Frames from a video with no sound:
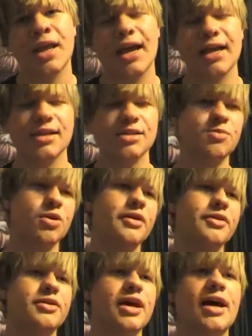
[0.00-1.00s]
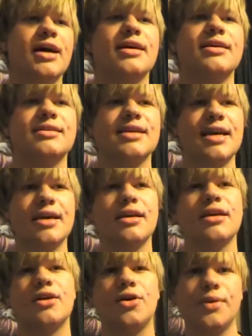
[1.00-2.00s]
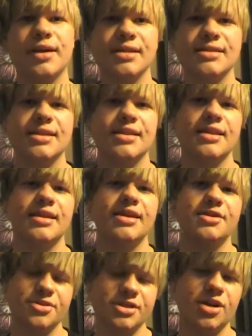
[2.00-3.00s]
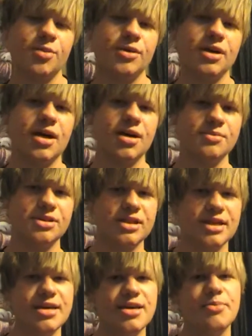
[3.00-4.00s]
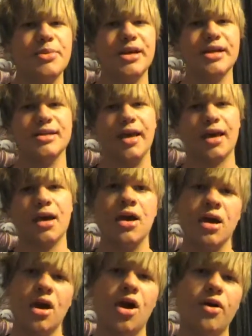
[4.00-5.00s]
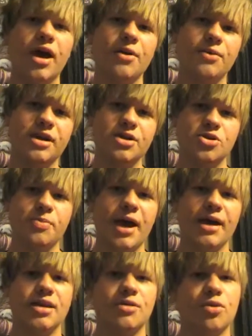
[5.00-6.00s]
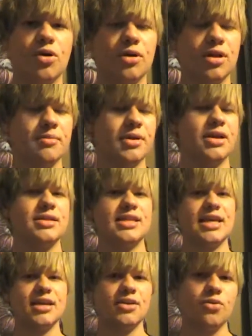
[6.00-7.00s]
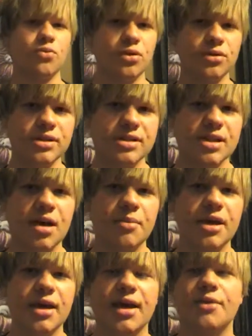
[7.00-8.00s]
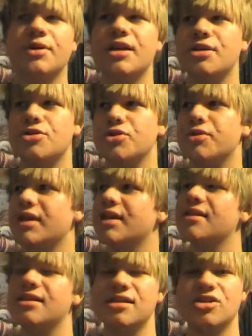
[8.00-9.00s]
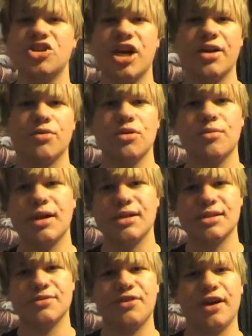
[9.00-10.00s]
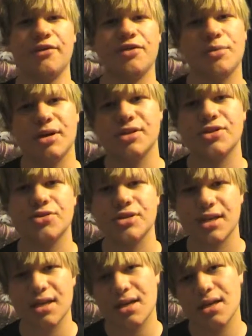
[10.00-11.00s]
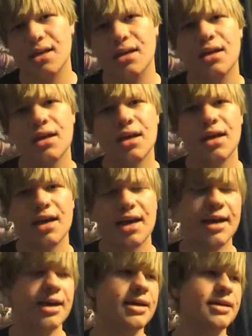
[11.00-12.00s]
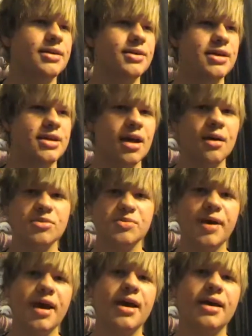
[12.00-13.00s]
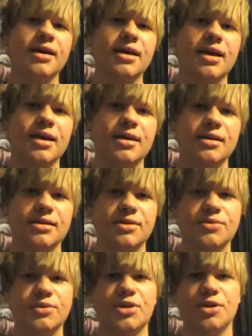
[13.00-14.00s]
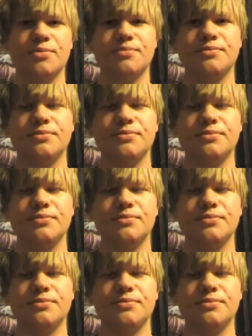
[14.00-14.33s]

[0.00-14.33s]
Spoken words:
and his brother dies and he quits, and then Idris Elba comes to him and he's like, okay, we need you back in the program because the end of the world is coming and we need you to get in these giant robots and fight off the monsters again. And he comes back and, you know,